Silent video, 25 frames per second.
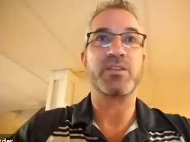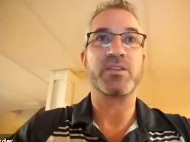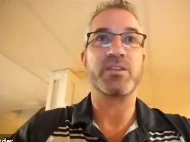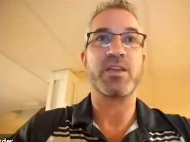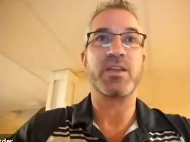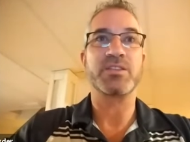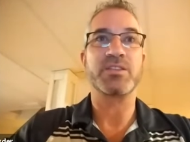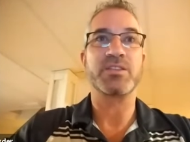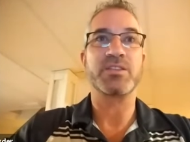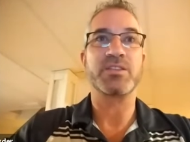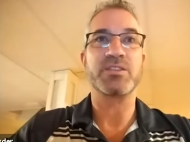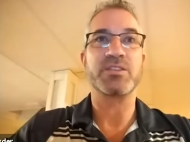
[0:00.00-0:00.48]

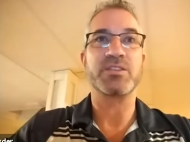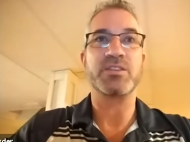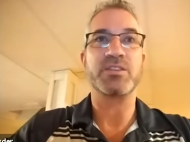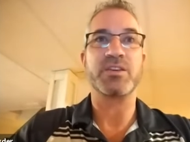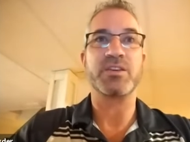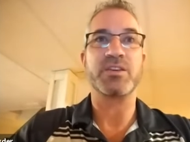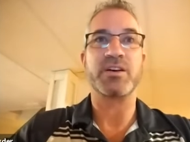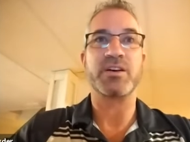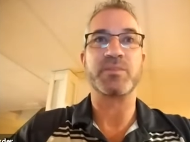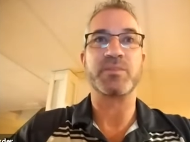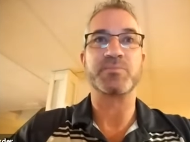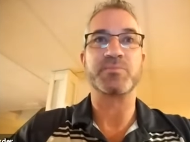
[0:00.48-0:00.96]

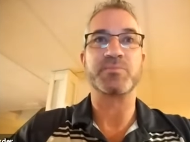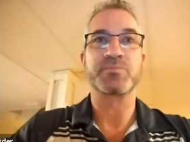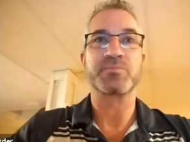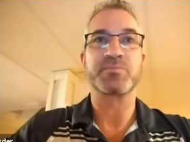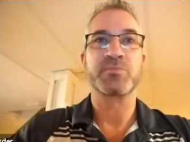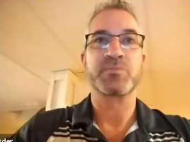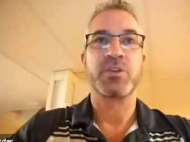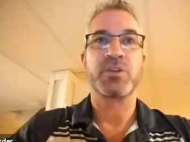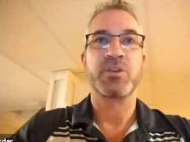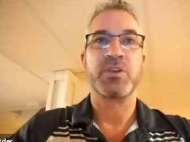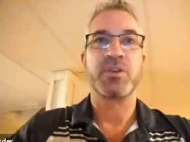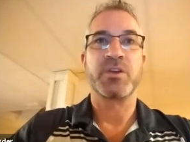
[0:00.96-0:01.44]
intensely um,
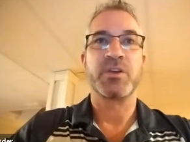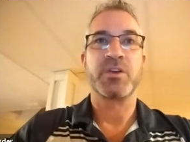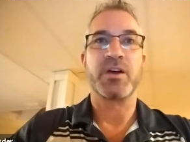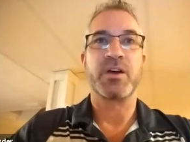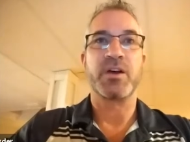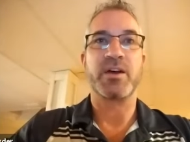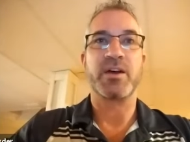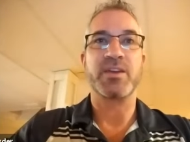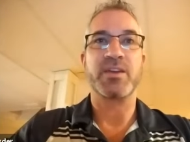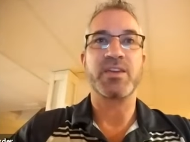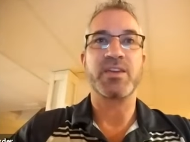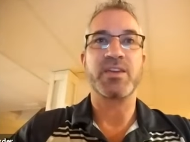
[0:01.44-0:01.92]

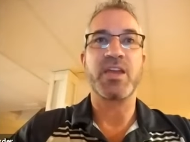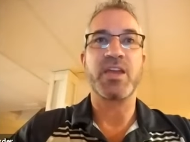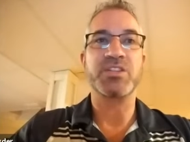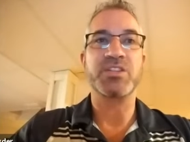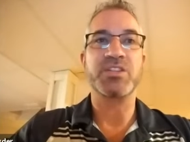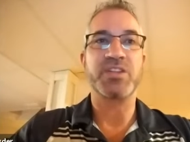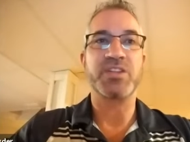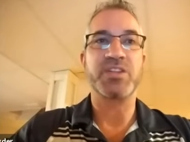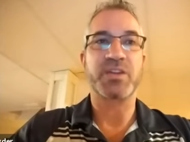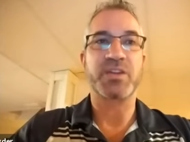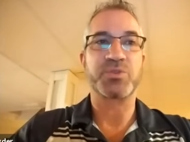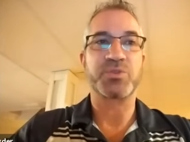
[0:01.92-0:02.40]
uh,
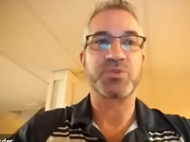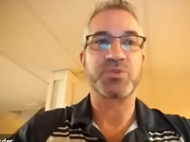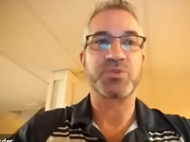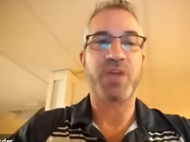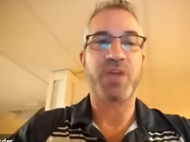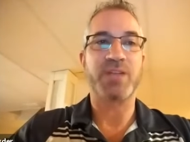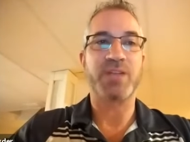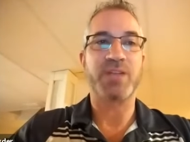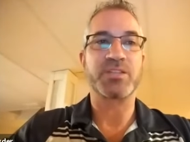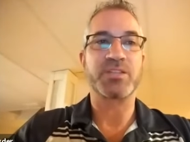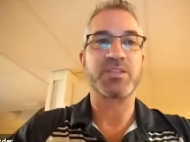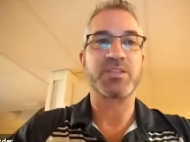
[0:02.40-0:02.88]
engaging
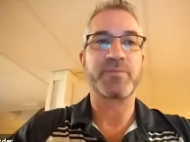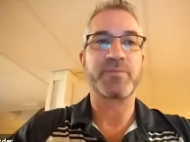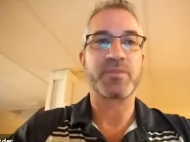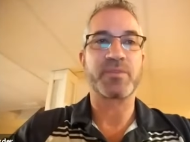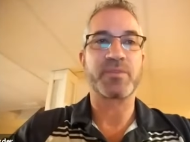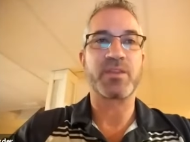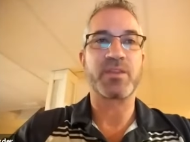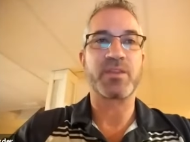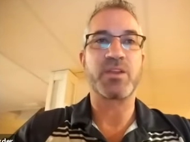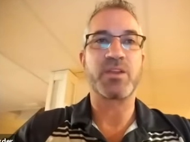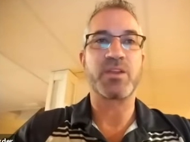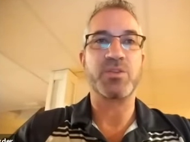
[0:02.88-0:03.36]
exercises, is
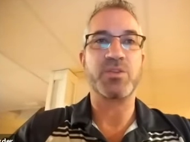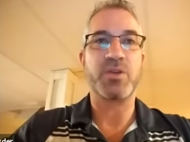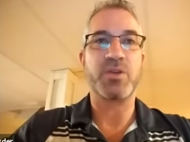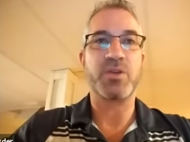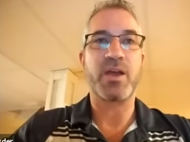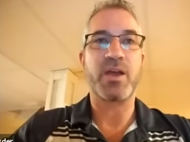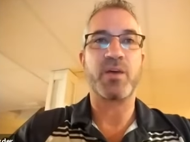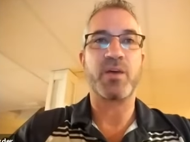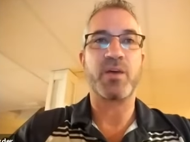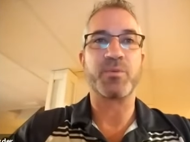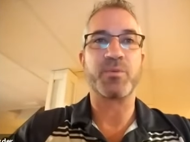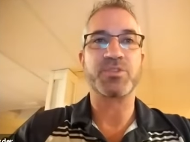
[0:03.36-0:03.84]
something that
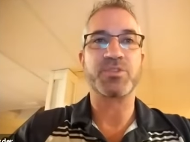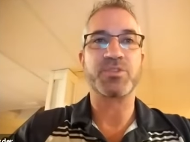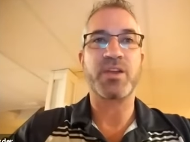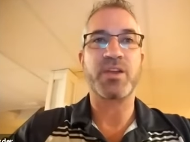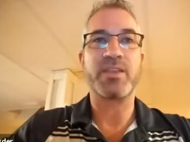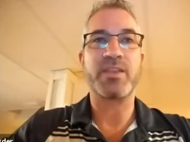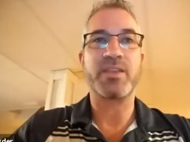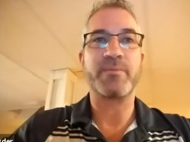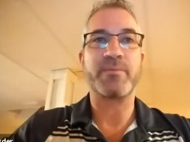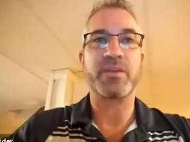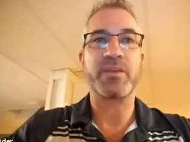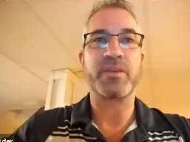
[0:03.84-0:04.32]
almost
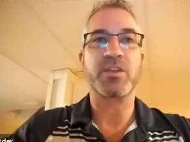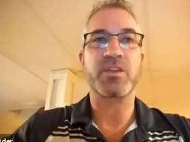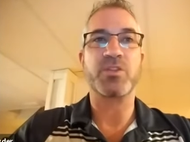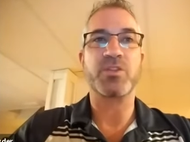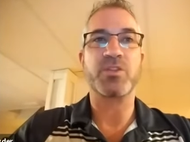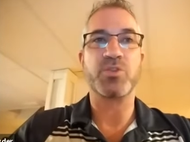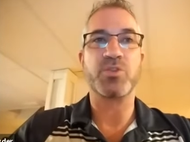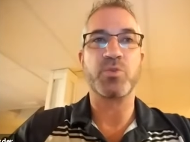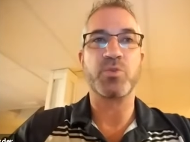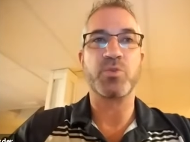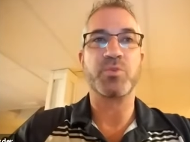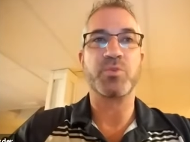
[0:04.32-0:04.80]
anybody
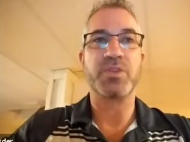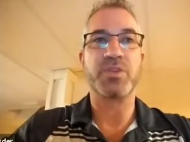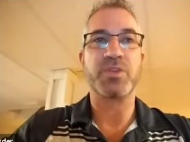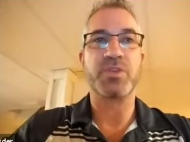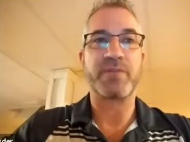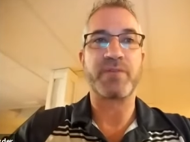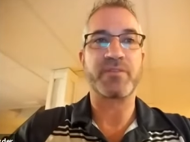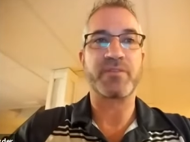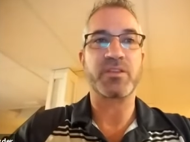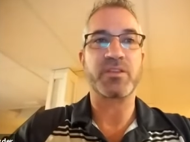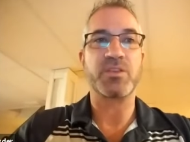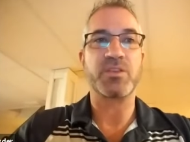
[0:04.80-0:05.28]
can do, but
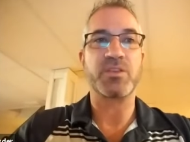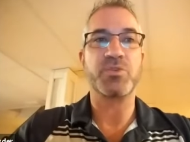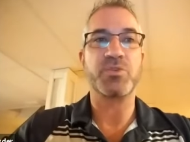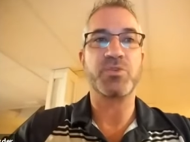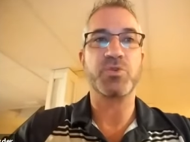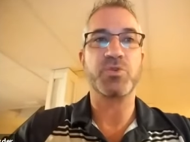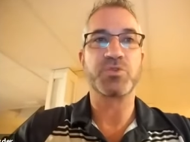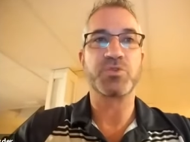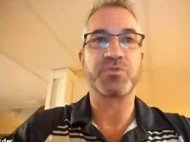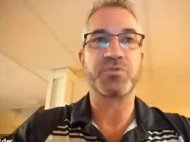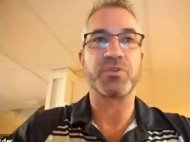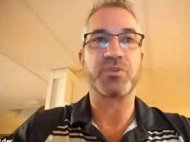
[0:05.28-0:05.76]
definitely
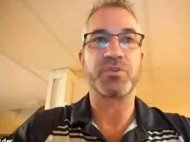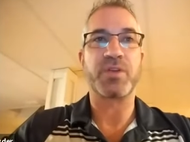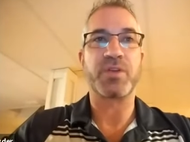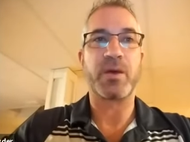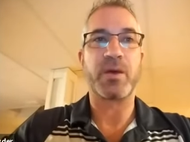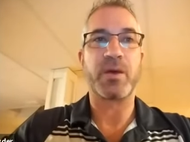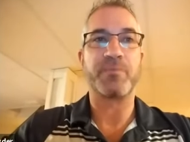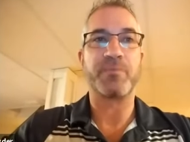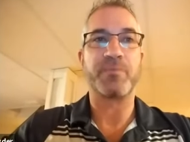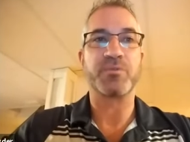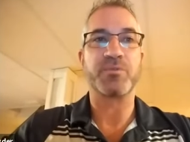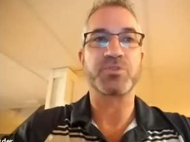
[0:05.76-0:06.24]
useful and
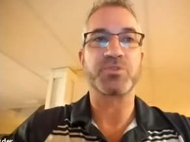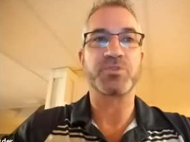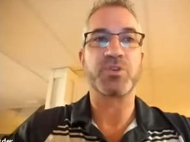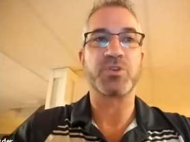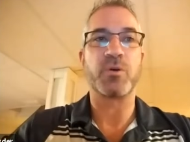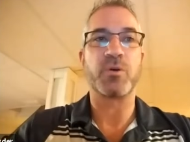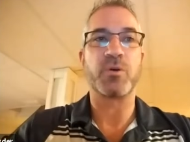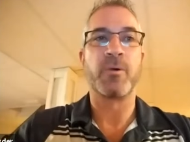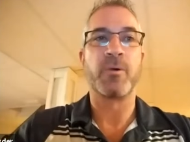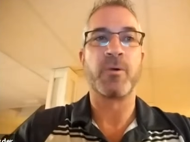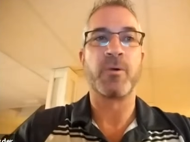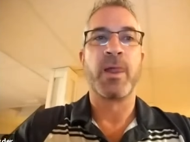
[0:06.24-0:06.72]
helpful.
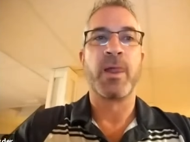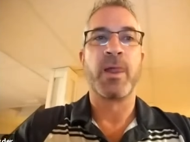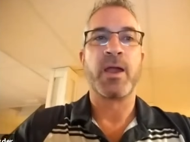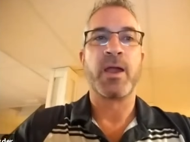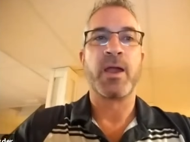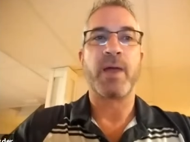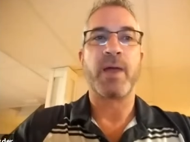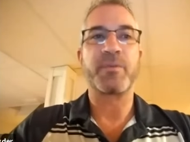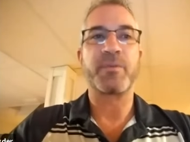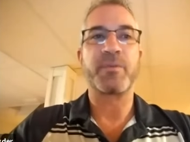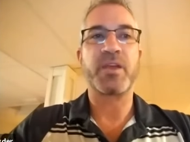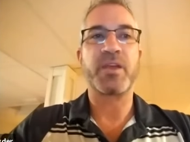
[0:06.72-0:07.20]
So
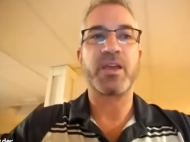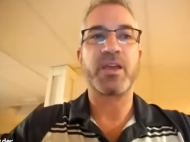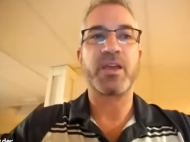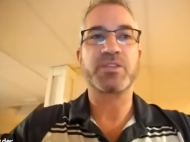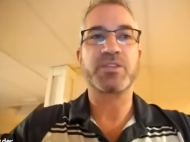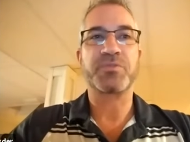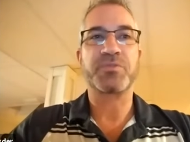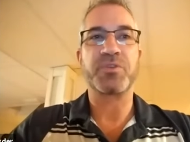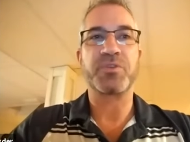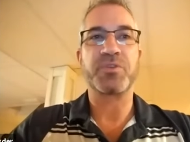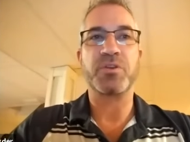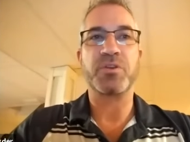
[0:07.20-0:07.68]
I'm going to
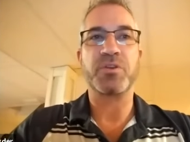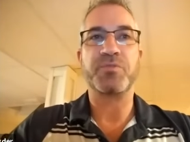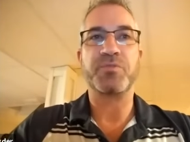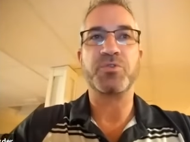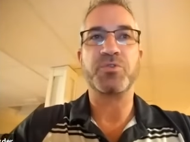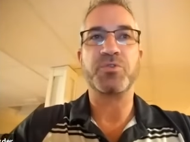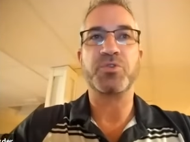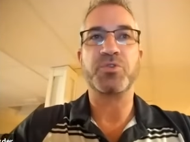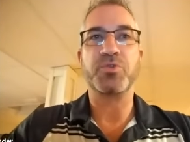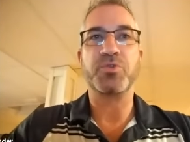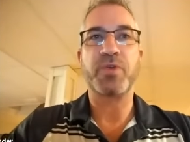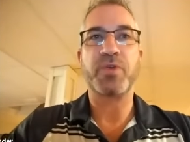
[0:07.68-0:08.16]
ask for you if
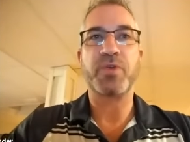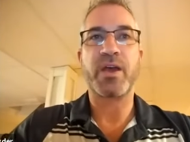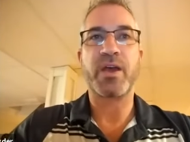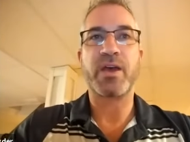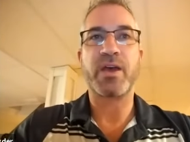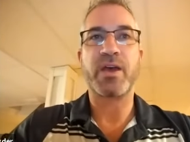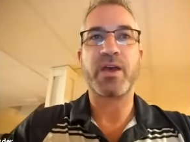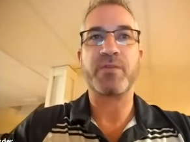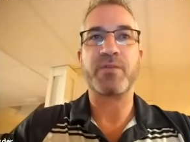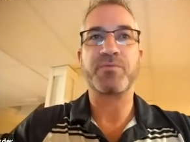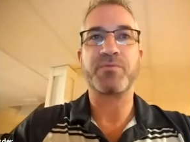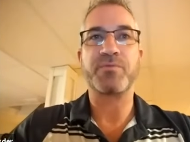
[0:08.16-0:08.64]
you do
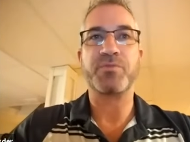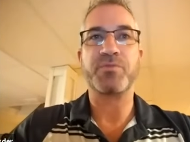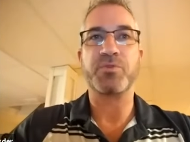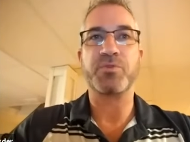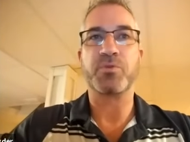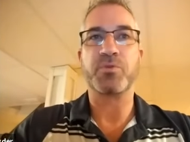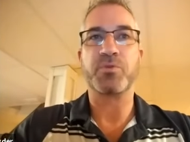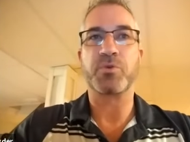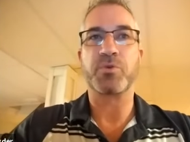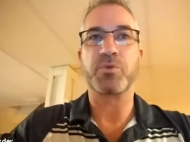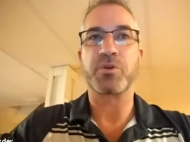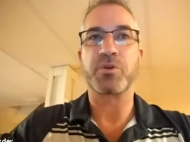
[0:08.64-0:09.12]
have
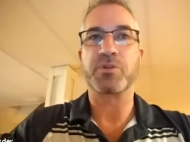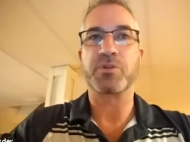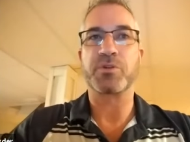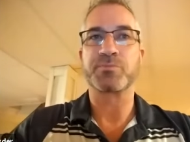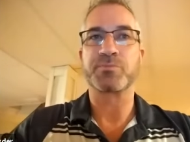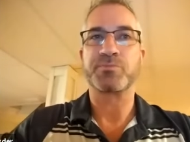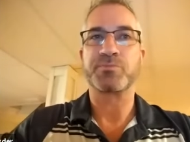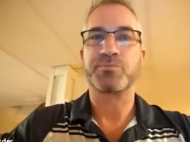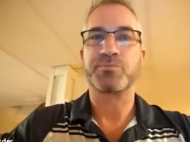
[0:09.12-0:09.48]
your